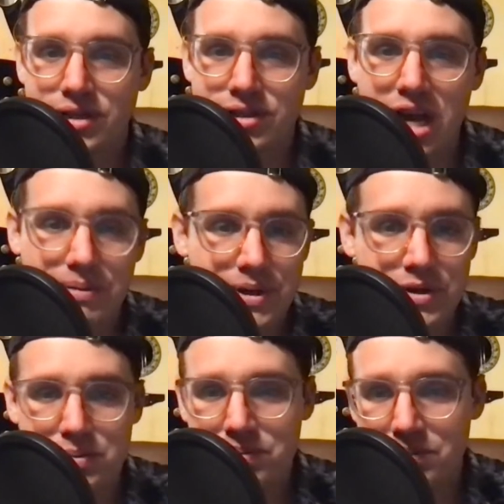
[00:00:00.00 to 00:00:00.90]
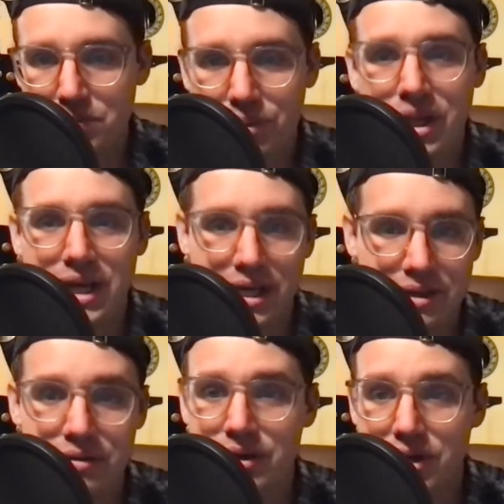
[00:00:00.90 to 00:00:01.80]
Hami's playing
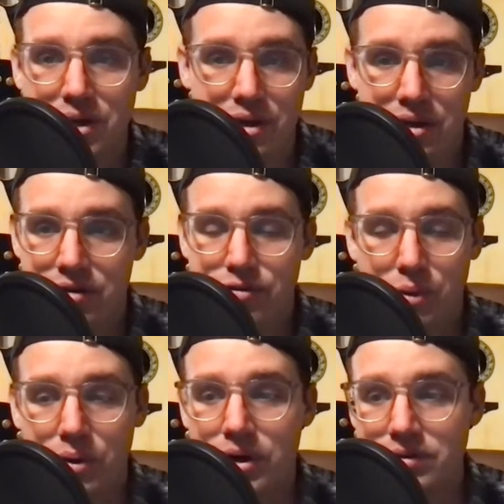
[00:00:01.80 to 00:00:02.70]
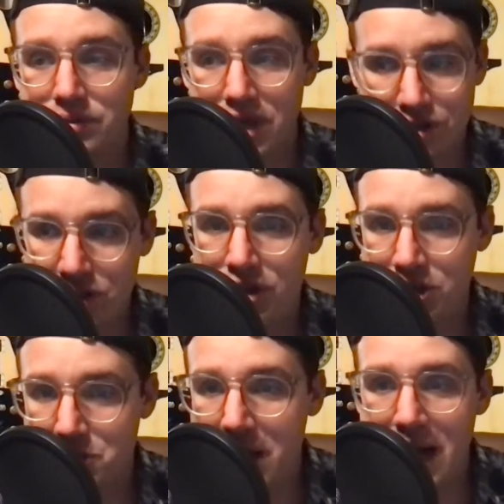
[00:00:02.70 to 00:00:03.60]
for a starting
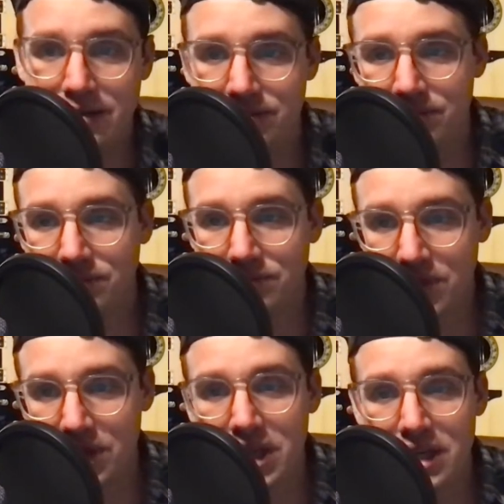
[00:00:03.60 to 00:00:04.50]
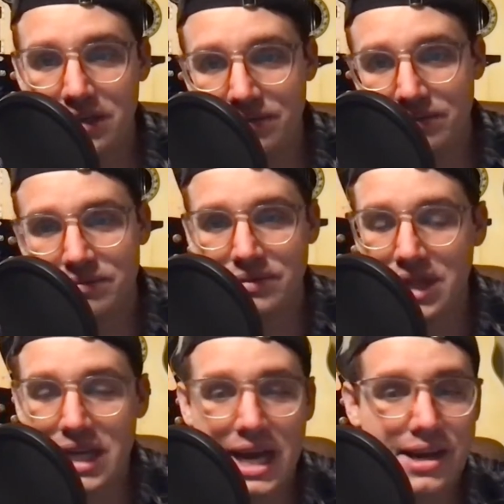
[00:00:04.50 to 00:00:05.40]
spot. Now, he had a
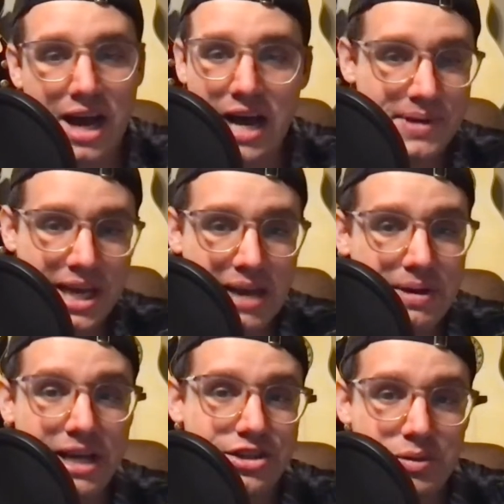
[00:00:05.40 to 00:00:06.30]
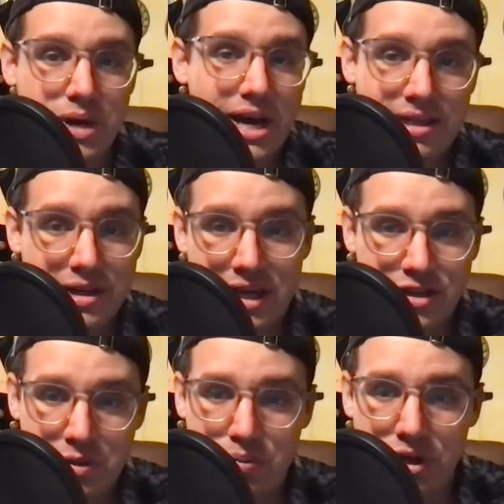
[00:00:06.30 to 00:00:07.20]
Hami game. I thought he actually
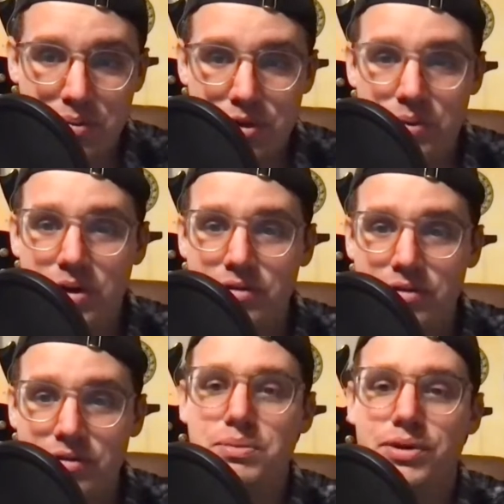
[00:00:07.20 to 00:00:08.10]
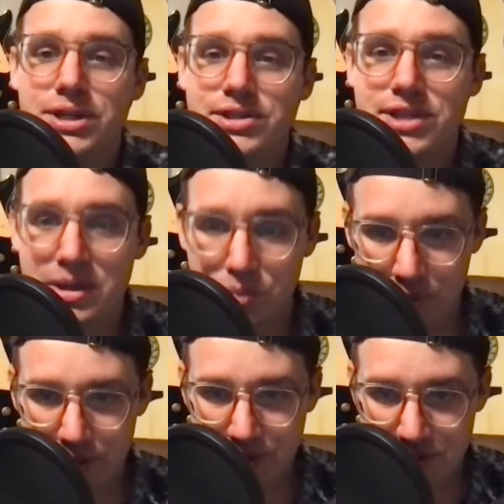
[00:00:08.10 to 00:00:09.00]
played pretty well. 14 points, 10 boards,
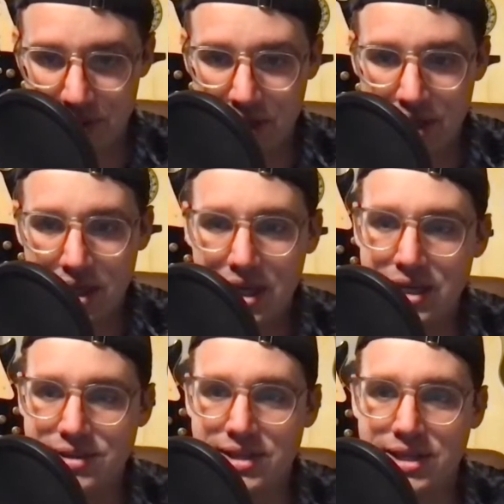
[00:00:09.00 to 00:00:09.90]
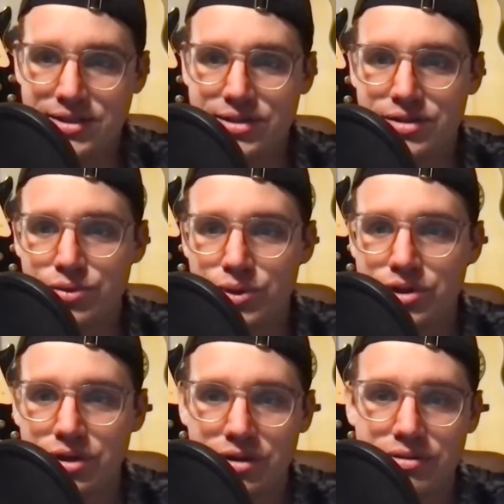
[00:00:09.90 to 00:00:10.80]
and assists, 3
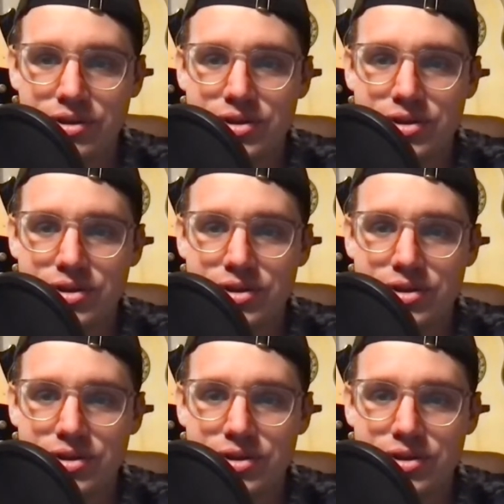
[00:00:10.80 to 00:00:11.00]
turnovers.